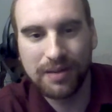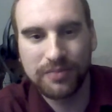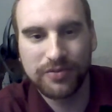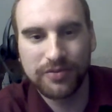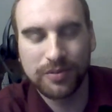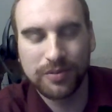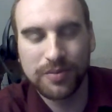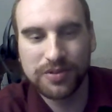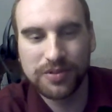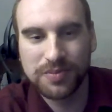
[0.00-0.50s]

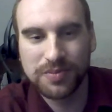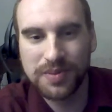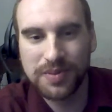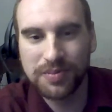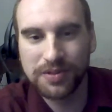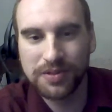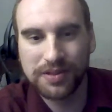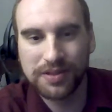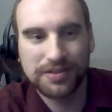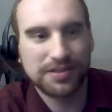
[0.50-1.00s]
for most
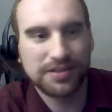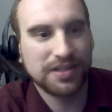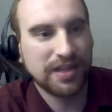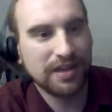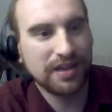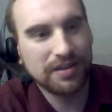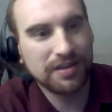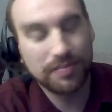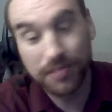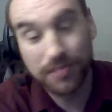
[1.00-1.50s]
people to
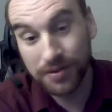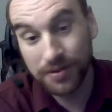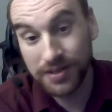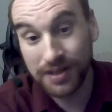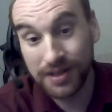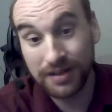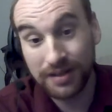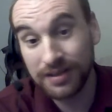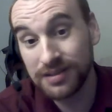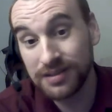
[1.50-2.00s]
understand. Bo
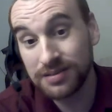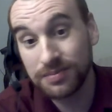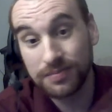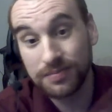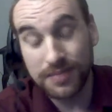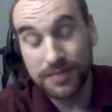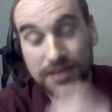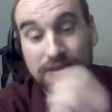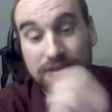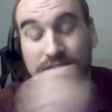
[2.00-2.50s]
Diddley is
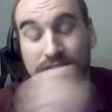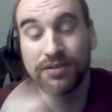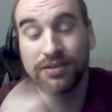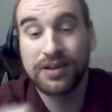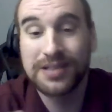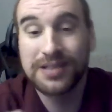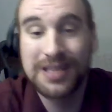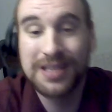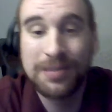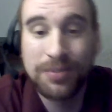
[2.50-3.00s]
another
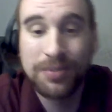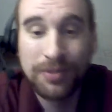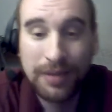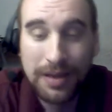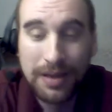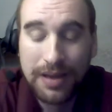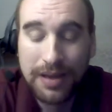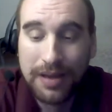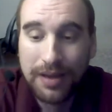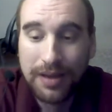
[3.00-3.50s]
great example.
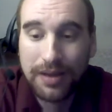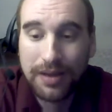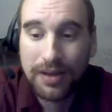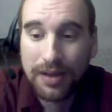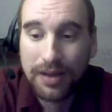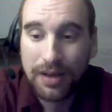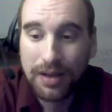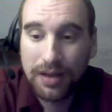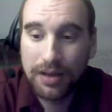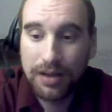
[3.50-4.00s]

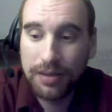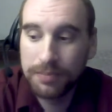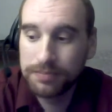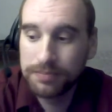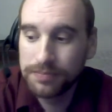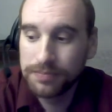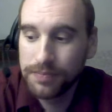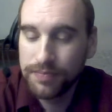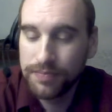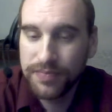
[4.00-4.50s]

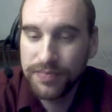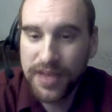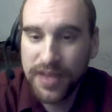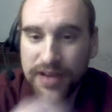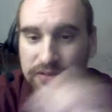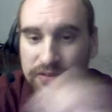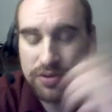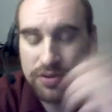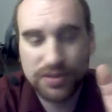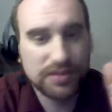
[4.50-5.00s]

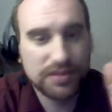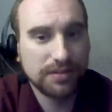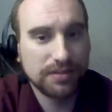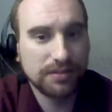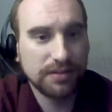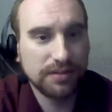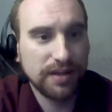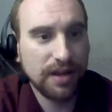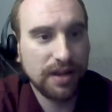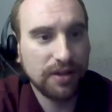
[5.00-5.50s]
And of course,
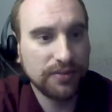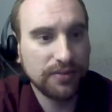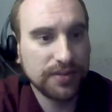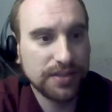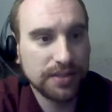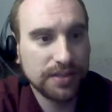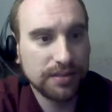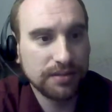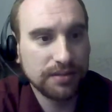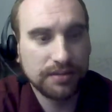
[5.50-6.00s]

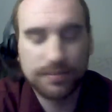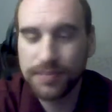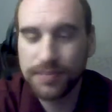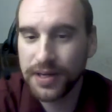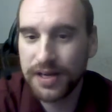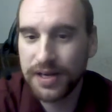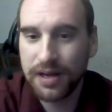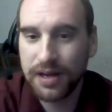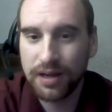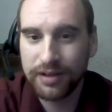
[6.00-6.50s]
Elvis and
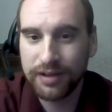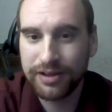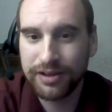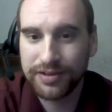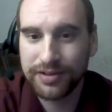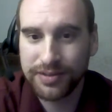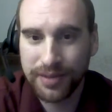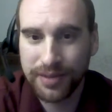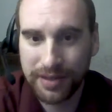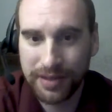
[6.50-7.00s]
Buddy Holly
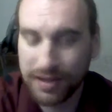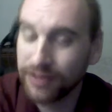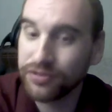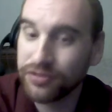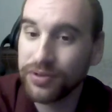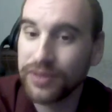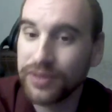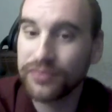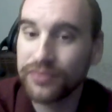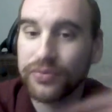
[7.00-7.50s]
also had a
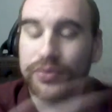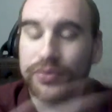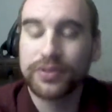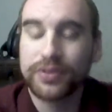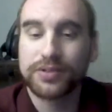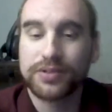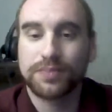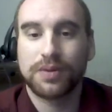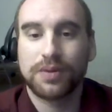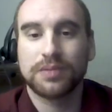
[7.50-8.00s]
country
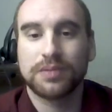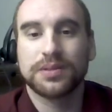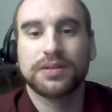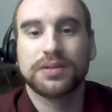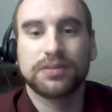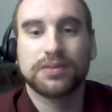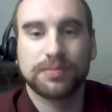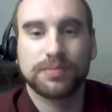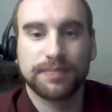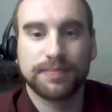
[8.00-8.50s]
influence, probably
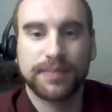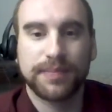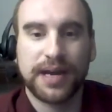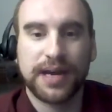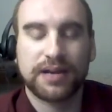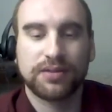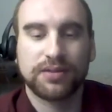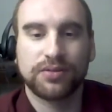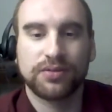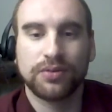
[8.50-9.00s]

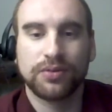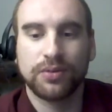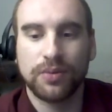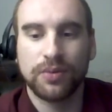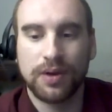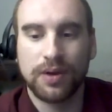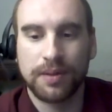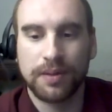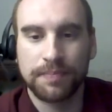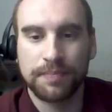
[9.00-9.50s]
back
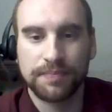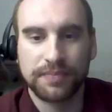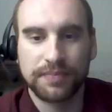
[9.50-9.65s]
through